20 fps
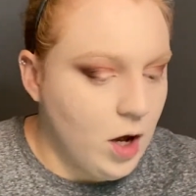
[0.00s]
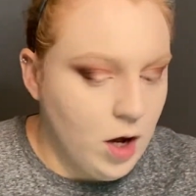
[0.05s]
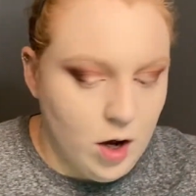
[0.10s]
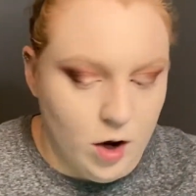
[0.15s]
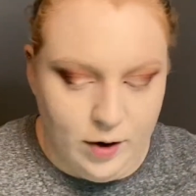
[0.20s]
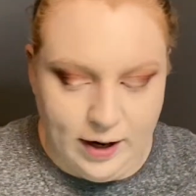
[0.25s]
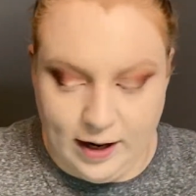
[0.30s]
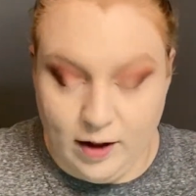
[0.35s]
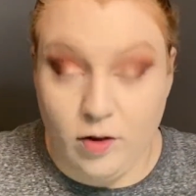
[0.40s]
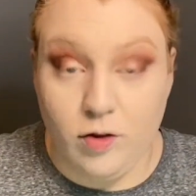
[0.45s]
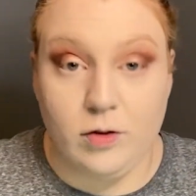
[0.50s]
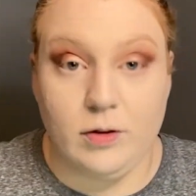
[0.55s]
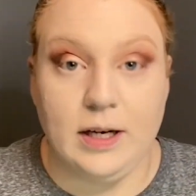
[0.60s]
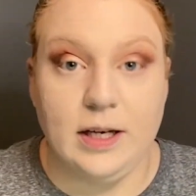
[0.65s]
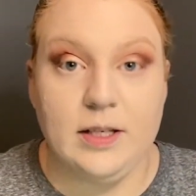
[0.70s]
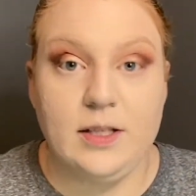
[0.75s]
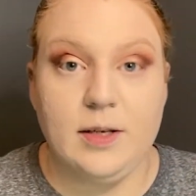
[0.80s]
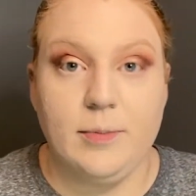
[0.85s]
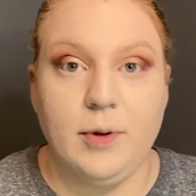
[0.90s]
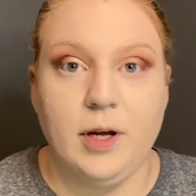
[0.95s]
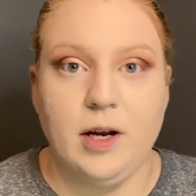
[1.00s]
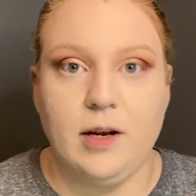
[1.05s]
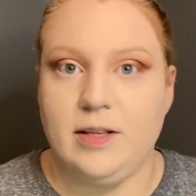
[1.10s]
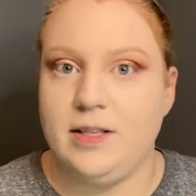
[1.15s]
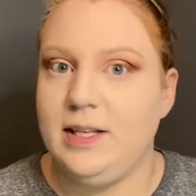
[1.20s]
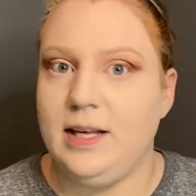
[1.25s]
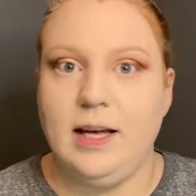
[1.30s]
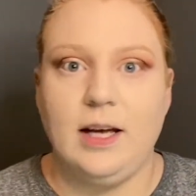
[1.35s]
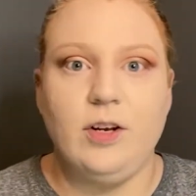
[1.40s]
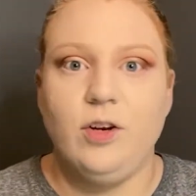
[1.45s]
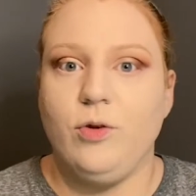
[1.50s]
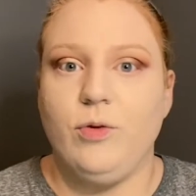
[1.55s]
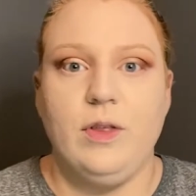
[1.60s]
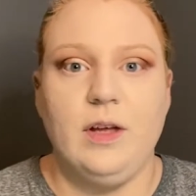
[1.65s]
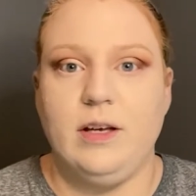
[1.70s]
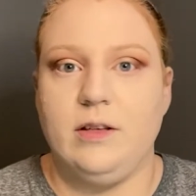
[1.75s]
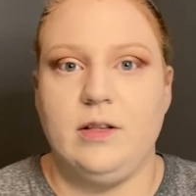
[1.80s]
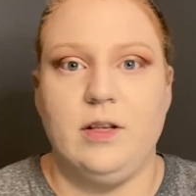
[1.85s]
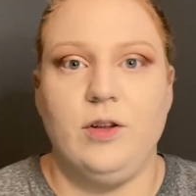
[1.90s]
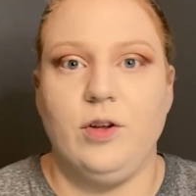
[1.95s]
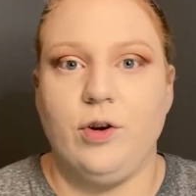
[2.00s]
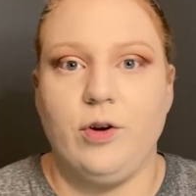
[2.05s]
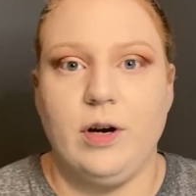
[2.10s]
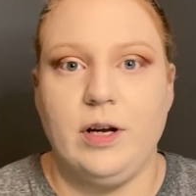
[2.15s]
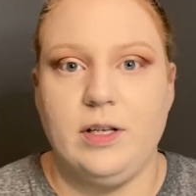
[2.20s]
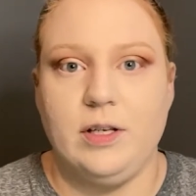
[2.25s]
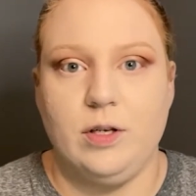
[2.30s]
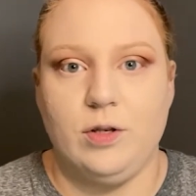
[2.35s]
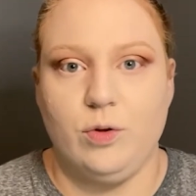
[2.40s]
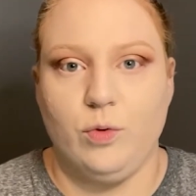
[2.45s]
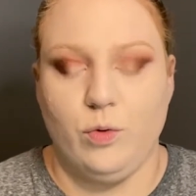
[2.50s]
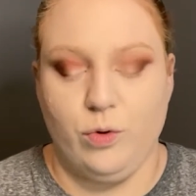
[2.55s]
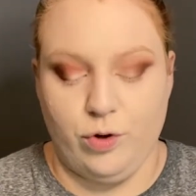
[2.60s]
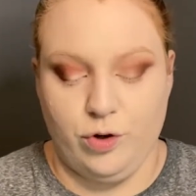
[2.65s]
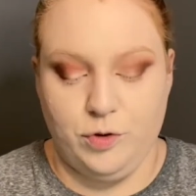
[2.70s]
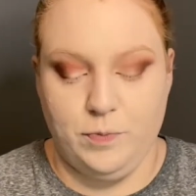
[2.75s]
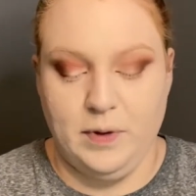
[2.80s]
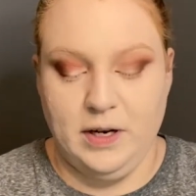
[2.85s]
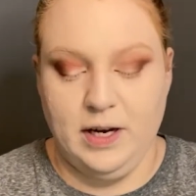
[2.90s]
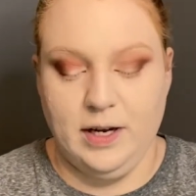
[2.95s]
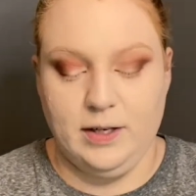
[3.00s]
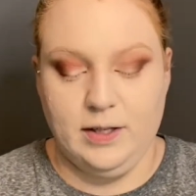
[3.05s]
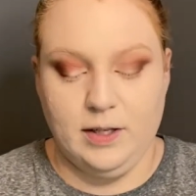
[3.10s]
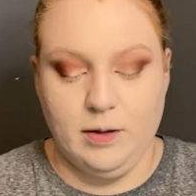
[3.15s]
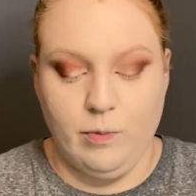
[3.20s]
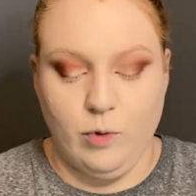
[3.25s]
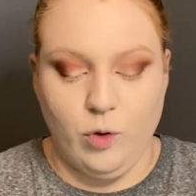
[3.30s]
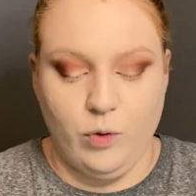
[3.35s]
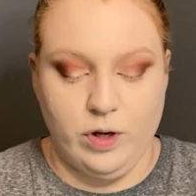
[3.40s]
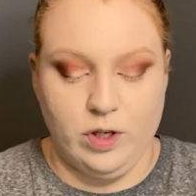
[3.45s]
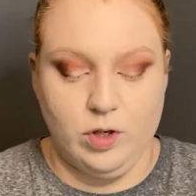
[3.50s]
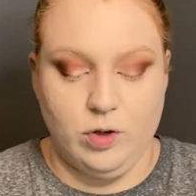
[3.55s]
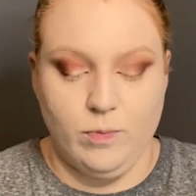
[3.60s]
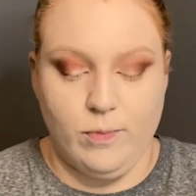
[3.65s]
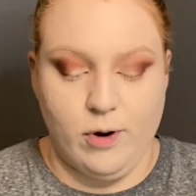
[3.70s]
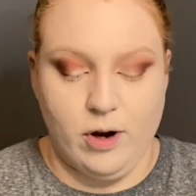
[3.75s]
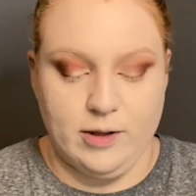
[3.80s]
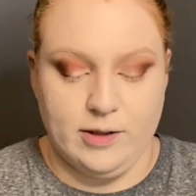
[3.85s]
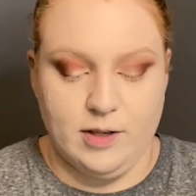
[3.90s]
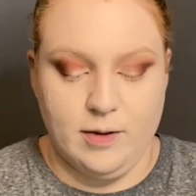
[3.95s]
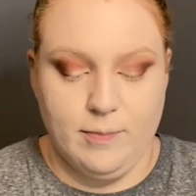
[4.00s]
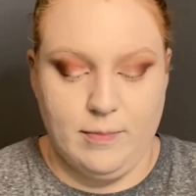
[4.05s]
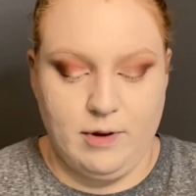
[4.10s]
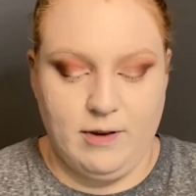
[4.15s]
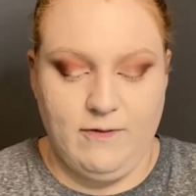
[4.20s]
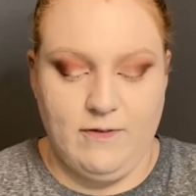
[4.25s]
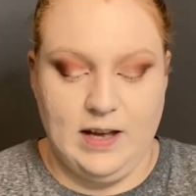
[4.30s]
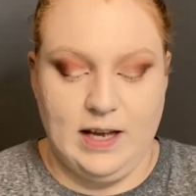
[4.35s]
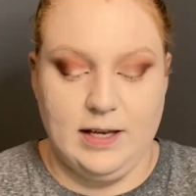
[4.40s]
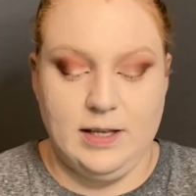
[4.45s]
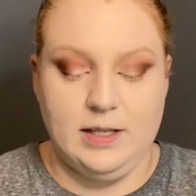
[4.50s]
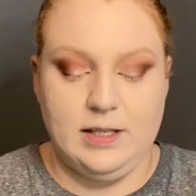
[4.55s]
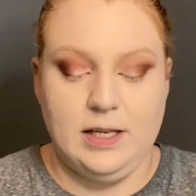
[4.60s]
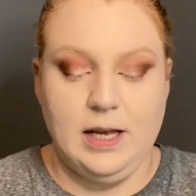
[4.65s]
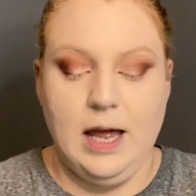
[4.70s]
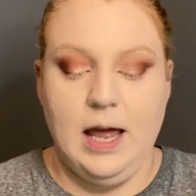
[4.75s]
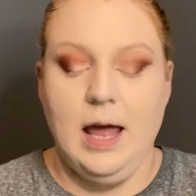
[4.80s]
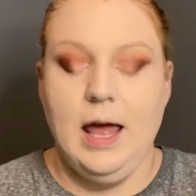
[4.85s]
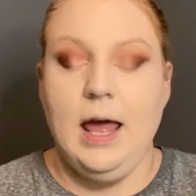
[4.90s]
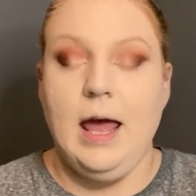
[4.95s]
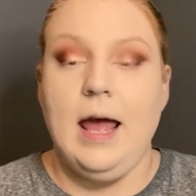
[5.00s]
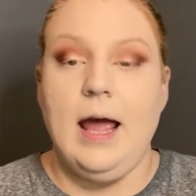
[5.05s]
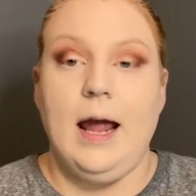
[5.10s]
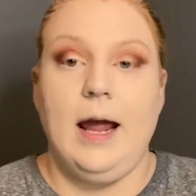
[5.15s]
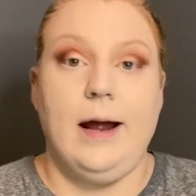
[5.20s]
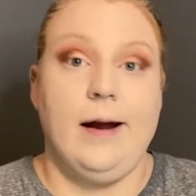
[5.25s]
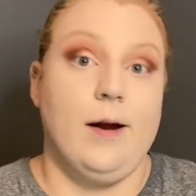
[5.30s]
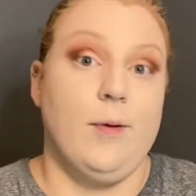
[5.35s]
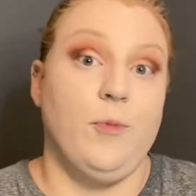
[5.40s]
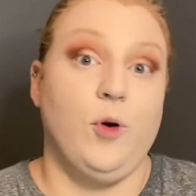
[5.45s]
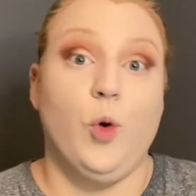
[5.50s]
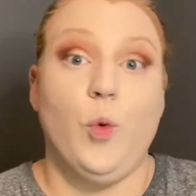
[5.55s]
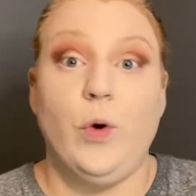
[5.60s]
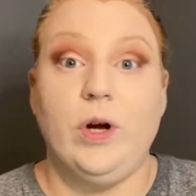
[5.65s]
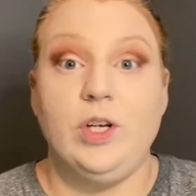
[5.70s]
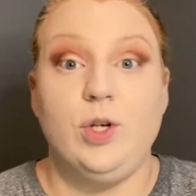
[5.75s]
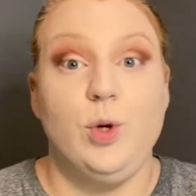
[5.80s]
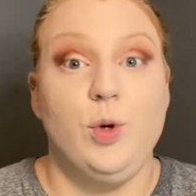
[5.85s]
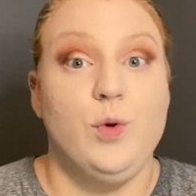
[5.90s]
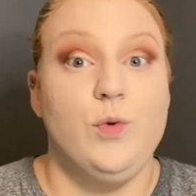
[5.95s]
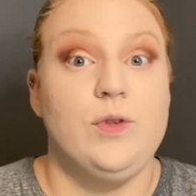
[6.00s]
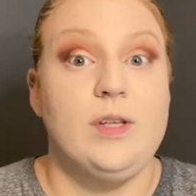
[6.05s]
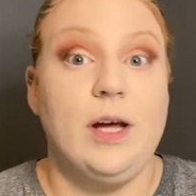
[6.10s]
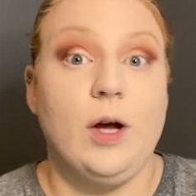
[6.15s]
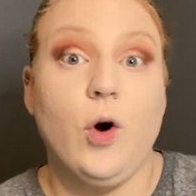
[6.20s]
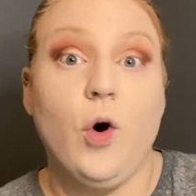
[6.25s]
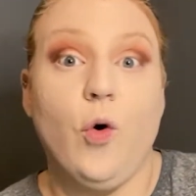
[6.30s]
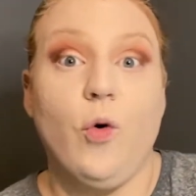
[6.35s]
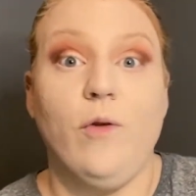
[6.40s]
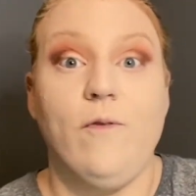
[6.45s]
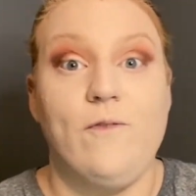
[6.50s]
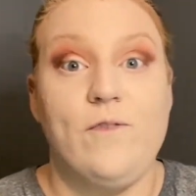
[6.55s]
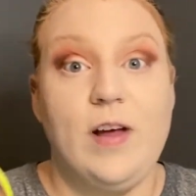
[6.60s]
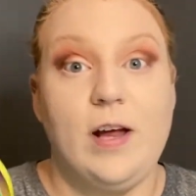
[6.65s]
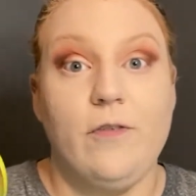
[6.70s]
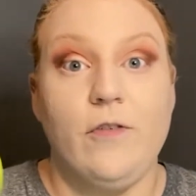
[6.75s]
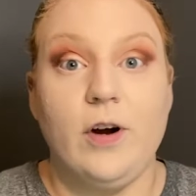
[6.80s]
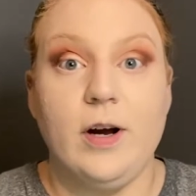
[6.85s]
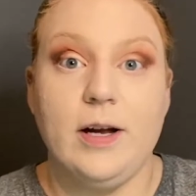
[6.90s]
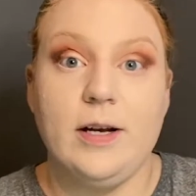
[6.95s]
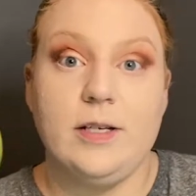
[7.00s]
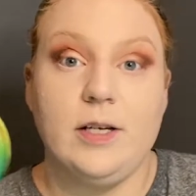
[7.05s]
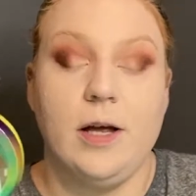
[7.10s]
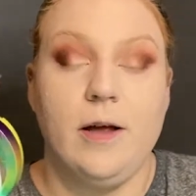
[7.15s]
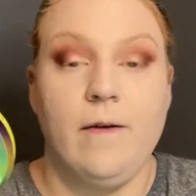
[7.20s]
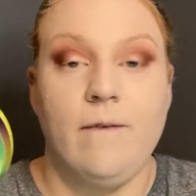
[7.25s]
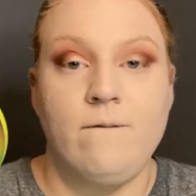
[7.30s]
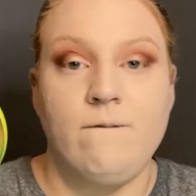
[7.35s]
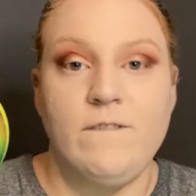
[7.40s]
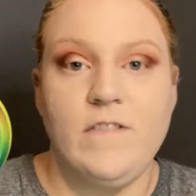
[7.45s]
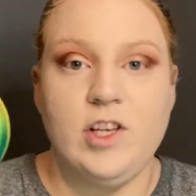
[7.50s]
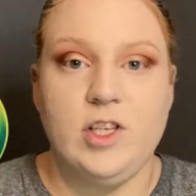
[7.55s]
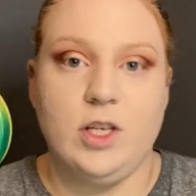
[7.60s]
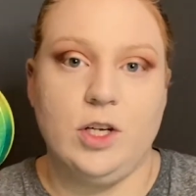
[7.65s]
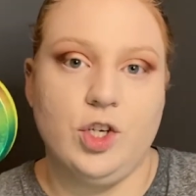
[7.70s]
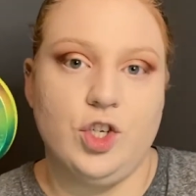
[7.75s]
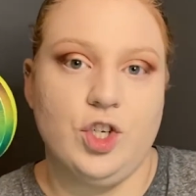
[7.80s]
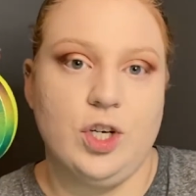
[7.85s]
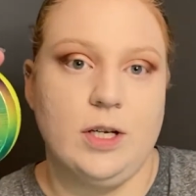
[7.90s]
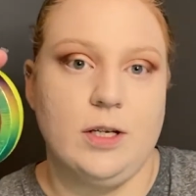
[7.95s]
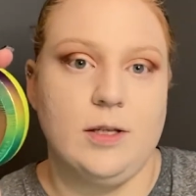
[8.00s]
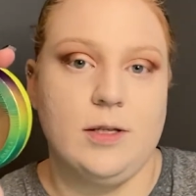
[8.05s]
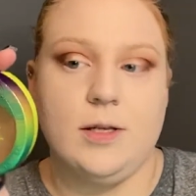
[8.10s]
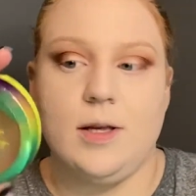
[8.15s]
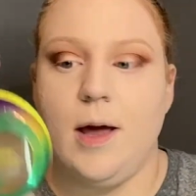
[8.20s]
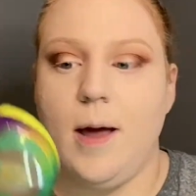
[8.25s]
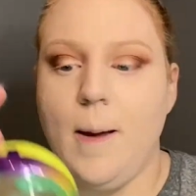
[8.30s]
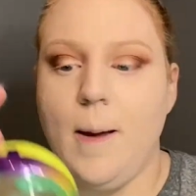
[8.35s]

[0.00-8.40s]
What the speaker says: Okay, so next I'm gonna I do things in the craziest orders, but next I'm going to bronze up my face, and I'm going to use a cult favorite Physicians